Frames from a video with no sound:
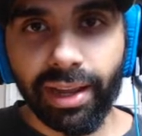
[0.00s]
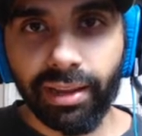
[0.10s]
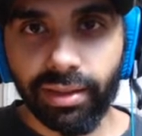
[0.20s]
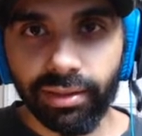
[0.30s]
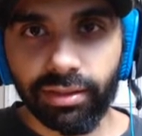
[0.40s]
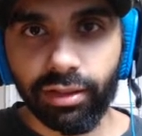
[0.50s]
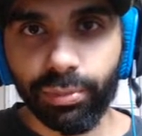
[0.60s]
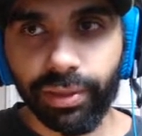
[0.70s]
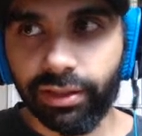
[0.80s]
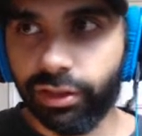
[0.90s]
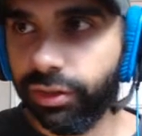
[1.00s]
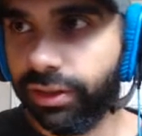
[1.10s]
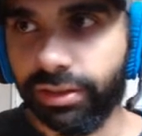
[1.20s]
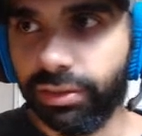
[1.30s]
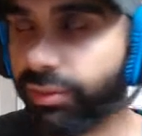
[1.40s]
though, Snoopy, so it
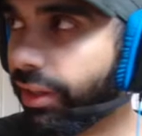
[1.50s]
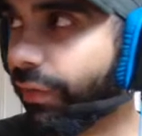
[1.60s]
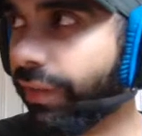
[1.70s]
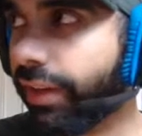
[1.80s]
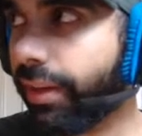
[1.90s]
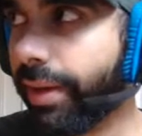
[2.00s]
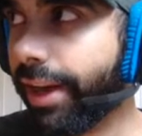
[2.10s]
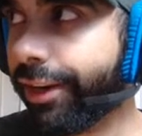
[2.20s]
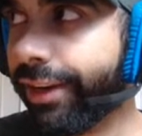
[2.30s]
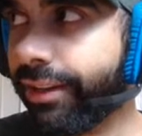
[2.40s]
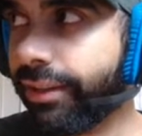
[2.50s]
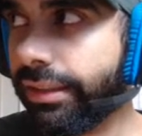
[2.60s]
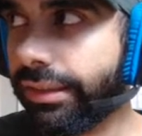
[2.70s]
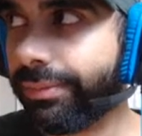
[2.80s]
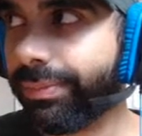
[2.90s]
doesn't really fucking matter now, does
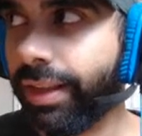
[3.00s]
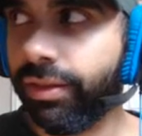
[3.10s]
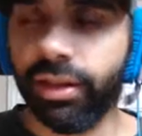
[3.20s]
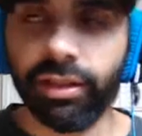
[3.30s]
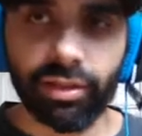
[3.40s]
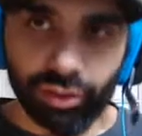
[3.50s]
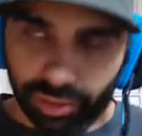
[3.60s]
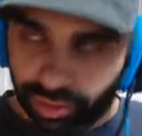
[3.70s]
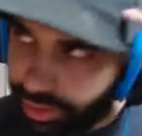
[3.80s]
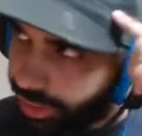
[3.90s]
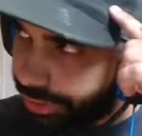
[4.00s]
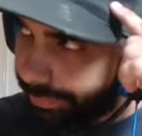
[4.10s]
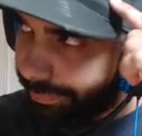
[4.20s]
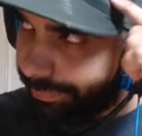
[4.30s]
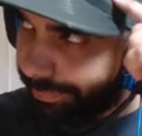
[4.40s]
it? As long as it's real in here,
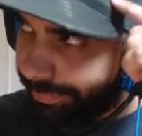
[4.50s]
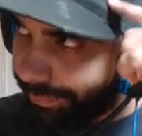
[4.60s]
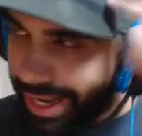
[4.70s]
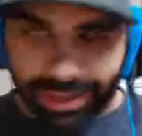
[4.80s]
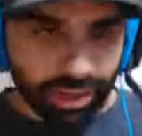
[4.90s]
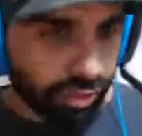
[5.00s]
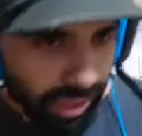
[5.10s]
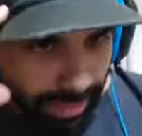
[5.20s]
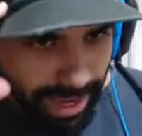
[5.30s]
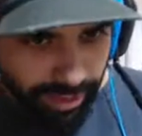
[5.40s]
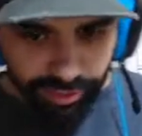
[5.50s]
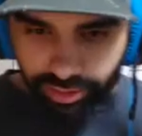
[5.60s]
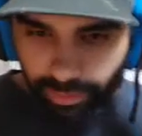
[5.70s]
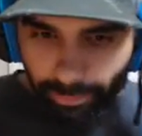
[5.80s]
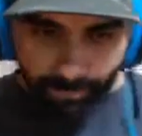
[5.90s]
that's all that matters.